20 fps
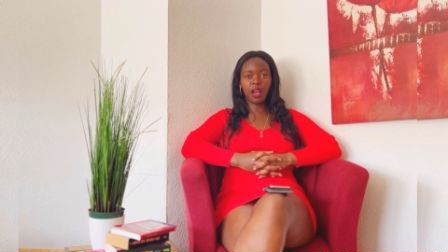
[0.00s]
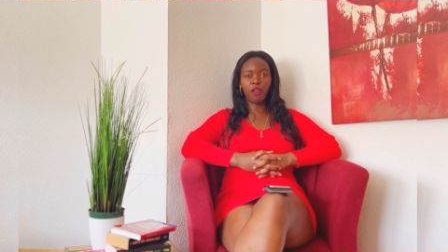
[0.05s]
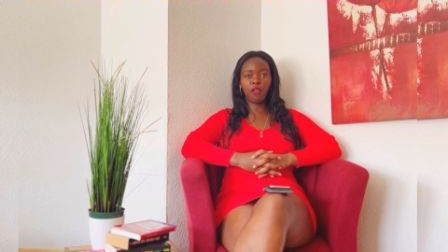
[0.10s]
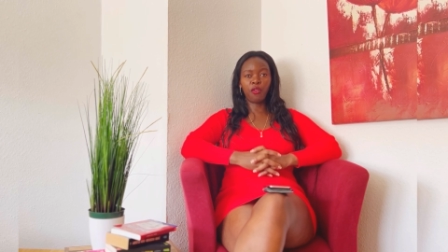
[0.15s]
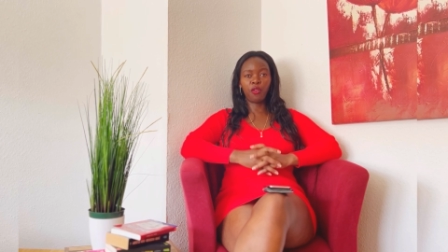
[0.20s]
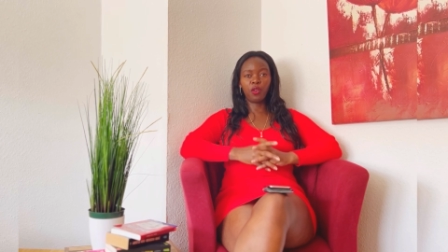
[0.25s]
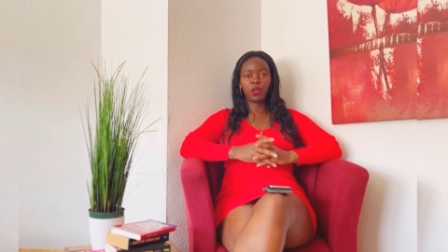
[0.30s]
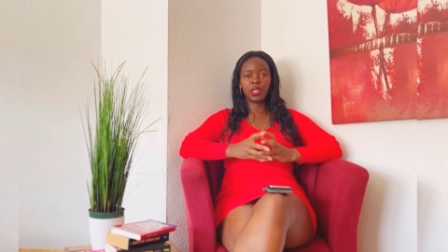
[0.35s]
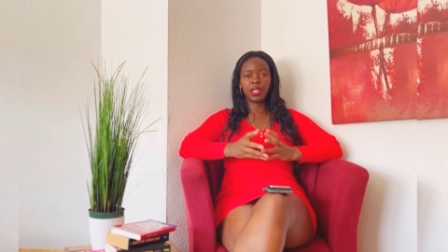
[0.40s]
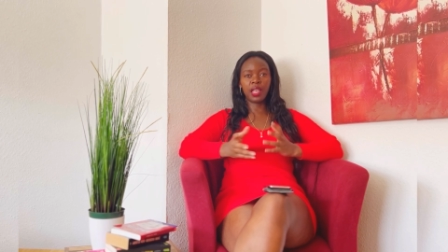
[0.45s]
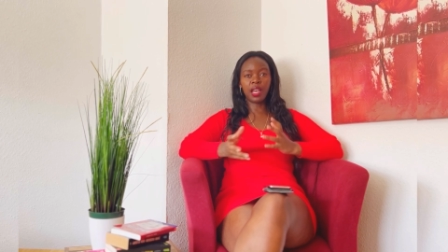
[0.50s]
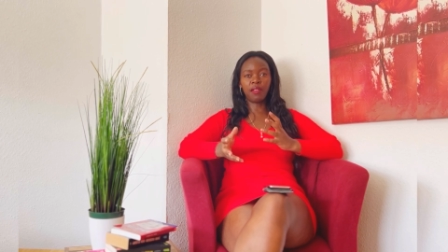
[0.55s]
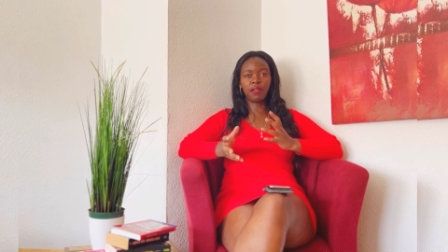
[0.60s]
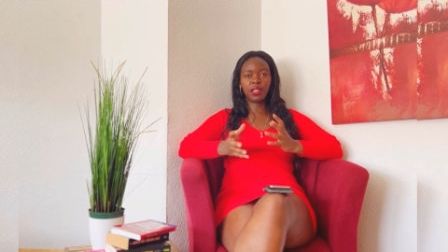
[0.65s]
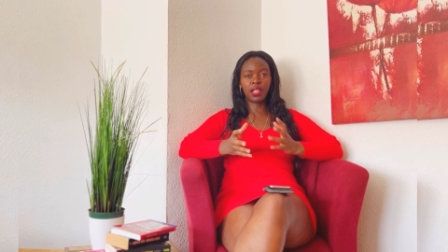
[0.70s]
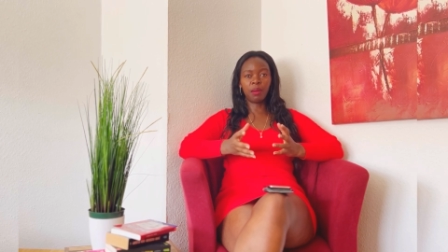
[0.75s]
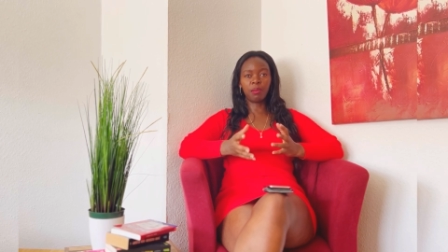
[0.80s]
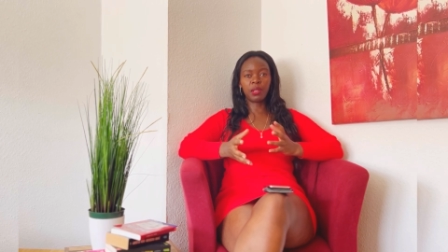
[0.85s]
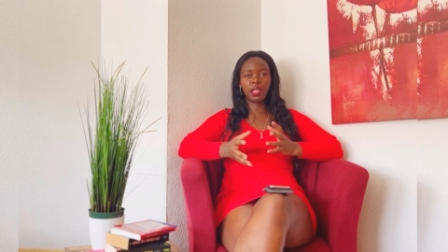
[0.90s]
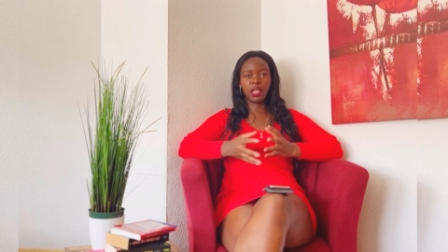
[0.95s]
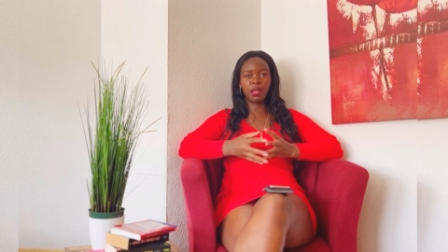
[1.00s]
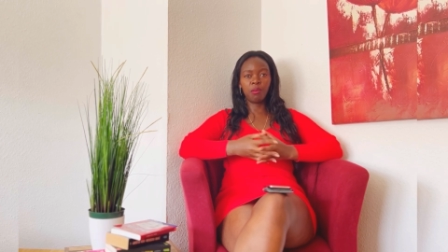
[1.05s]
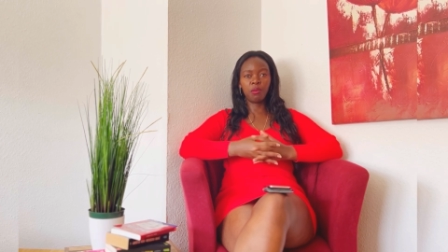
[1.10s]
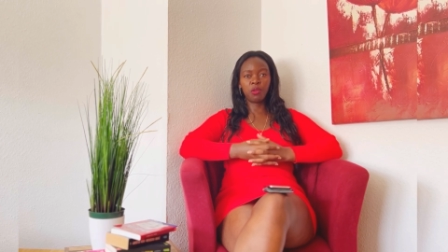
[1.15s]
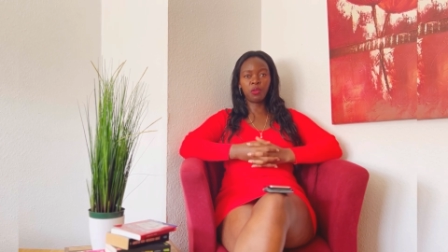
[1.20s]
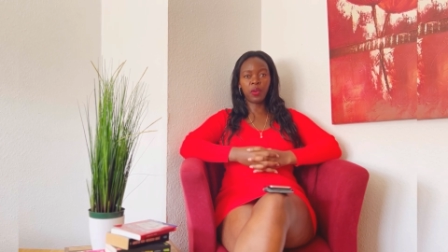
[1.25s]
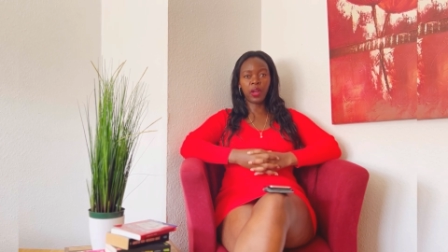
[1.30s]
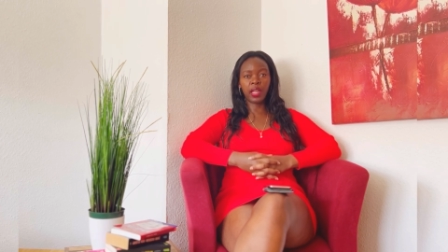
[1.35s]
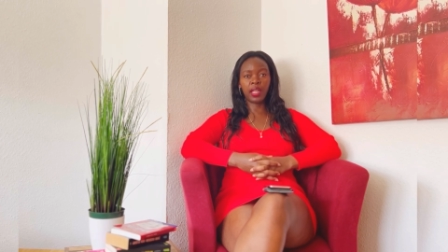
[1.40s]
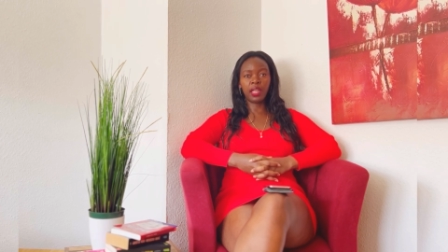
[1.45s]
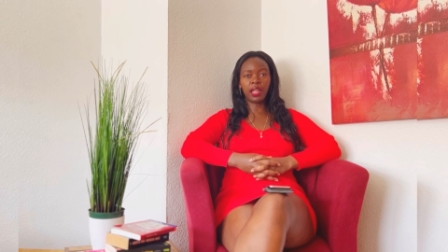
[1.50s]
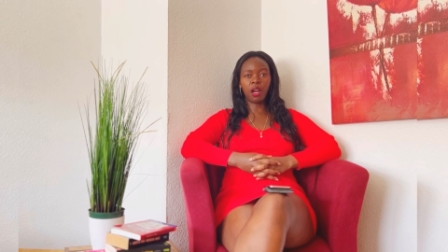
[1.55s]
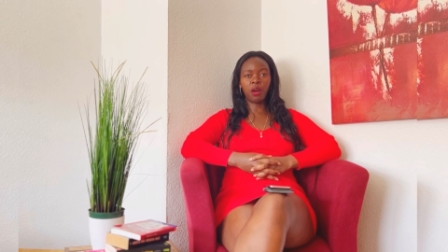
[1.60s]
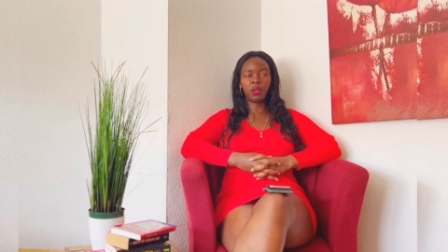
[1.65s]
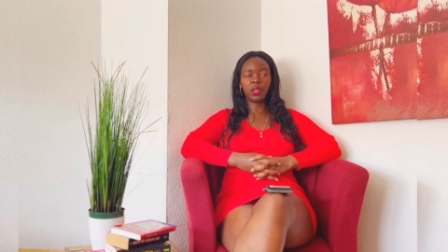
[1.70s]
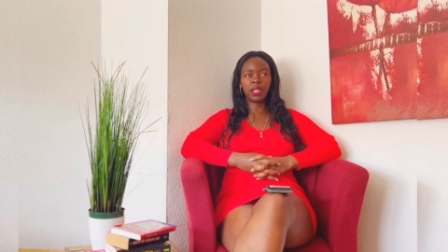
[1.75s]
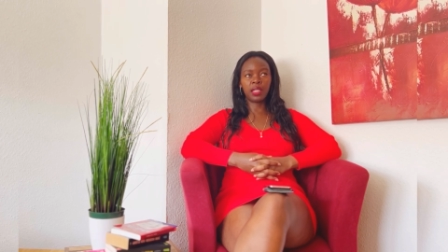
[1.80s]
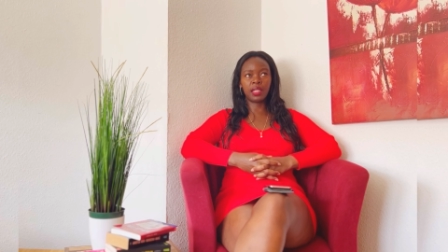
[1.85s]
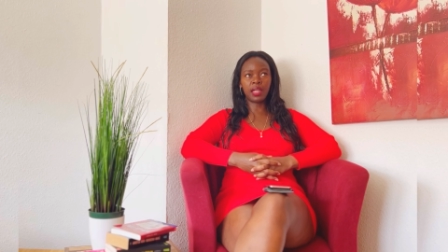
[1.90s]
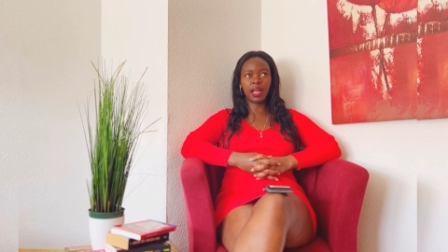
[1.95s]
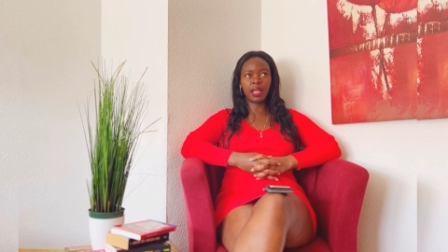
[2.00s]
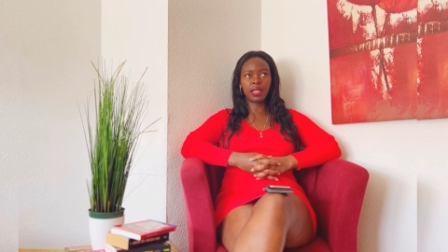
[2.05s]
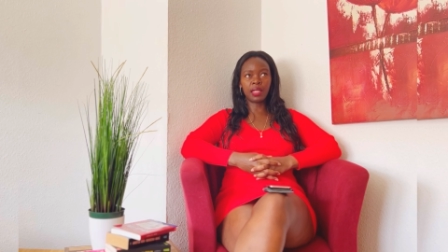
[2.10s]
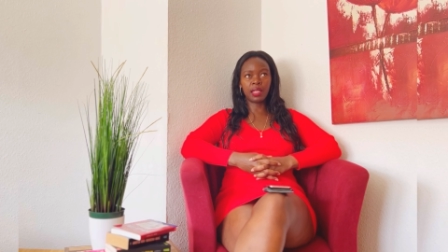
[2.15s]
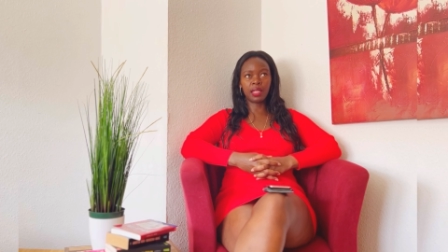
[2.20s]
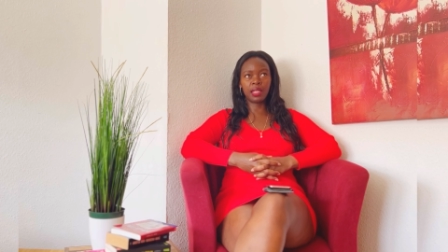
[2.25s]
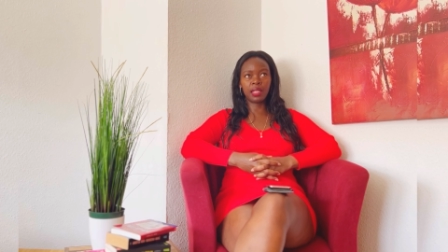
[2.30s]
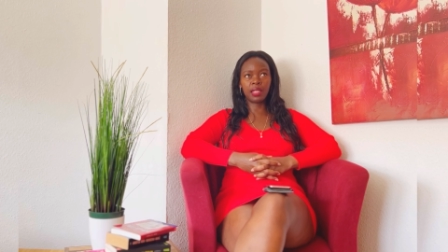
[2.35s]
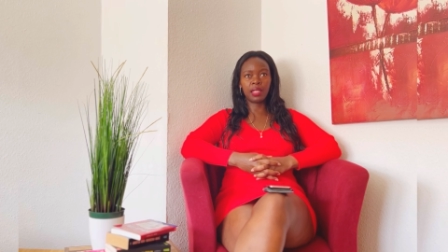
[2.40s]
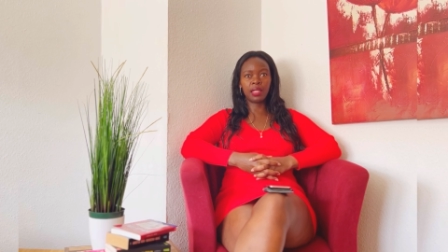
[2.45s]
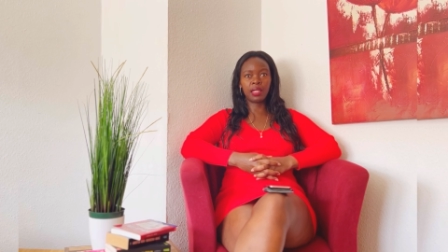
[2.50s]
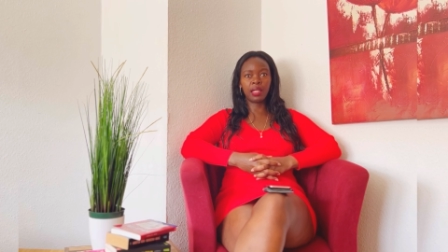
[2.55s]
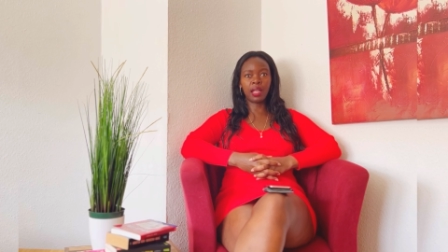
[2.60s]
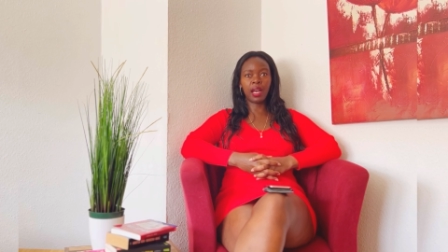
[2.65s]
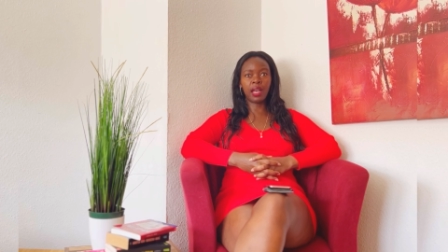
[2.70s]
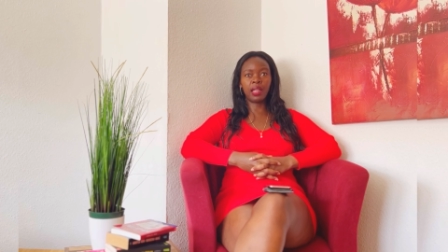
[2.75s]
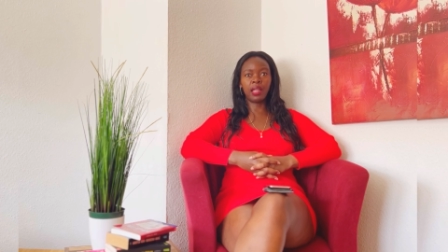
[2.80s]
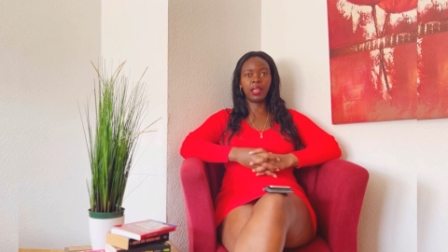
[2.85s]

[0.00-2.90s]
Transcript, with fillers: Of course, they have some schemes right now that are assisting that.